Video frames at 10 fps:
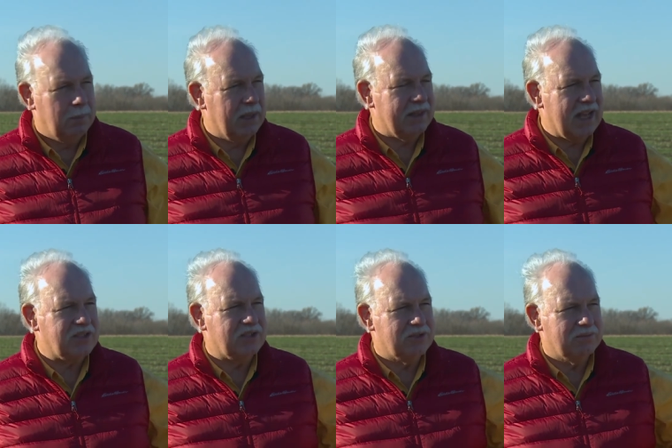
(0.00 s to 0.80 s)
But
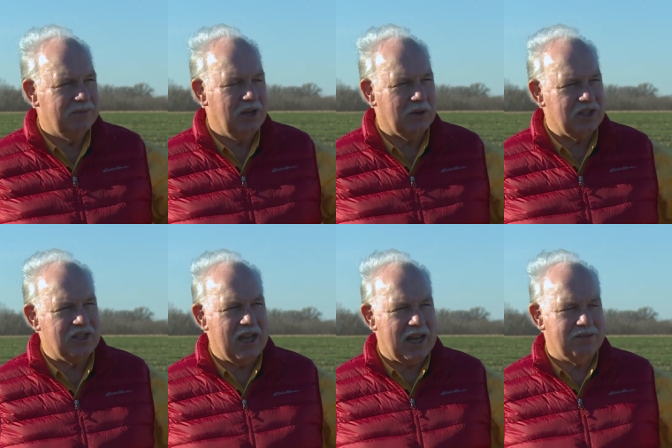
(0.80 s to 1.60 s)
that's you know,
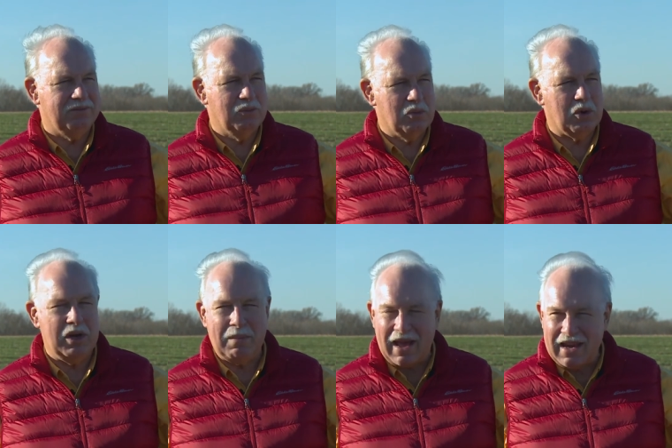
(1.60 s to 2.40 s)
let's not
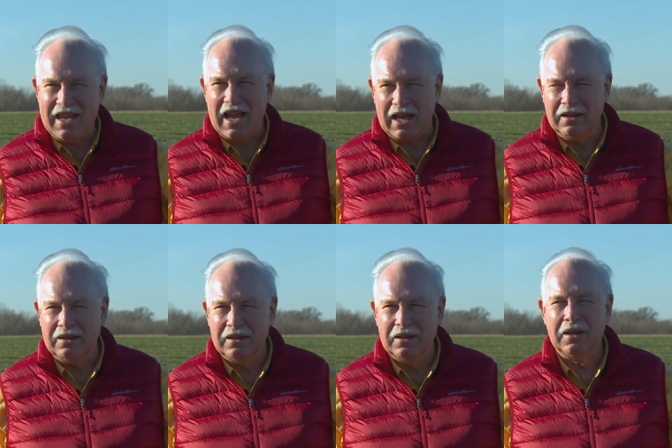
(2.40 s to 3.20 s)
worry about it yet.
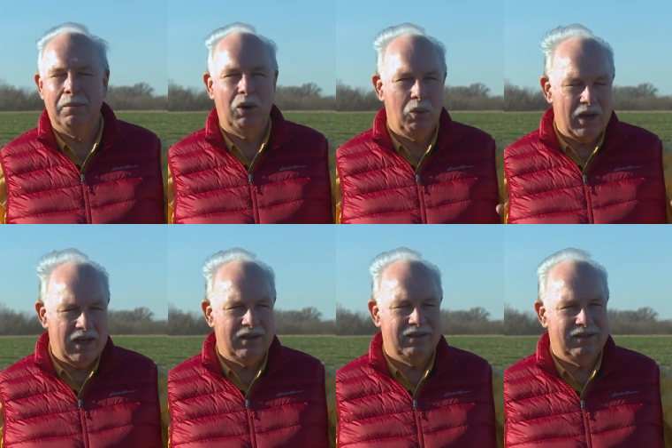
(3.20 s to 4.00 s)
But
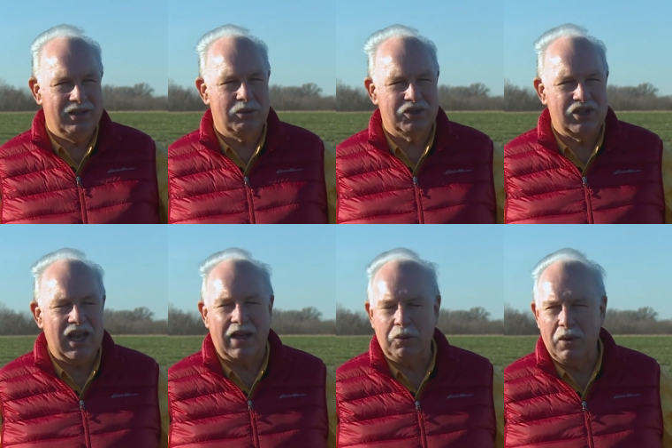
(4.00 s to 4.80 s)
when we'll see
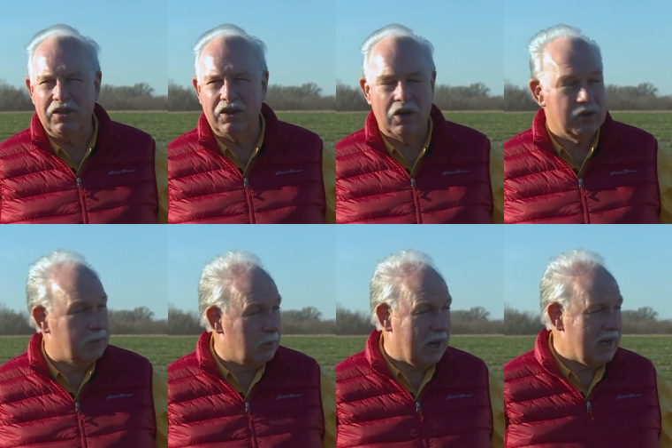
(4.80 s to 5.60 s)
how the weather goes.
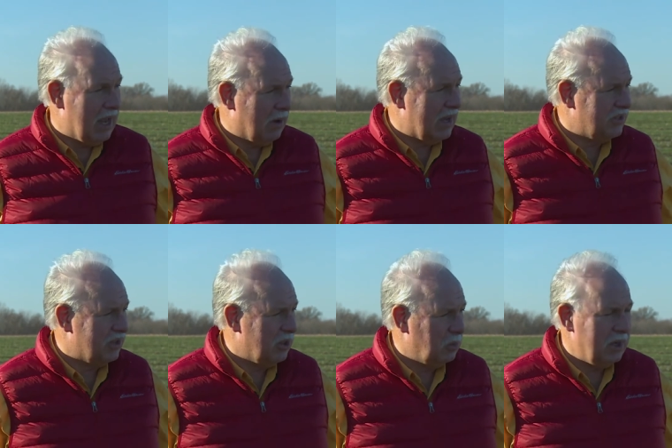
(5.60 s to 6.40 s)
But right now, I'd
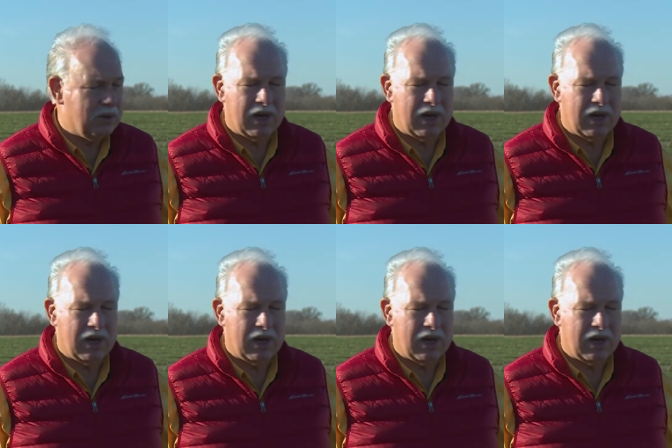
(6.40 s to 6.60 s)
say the wheat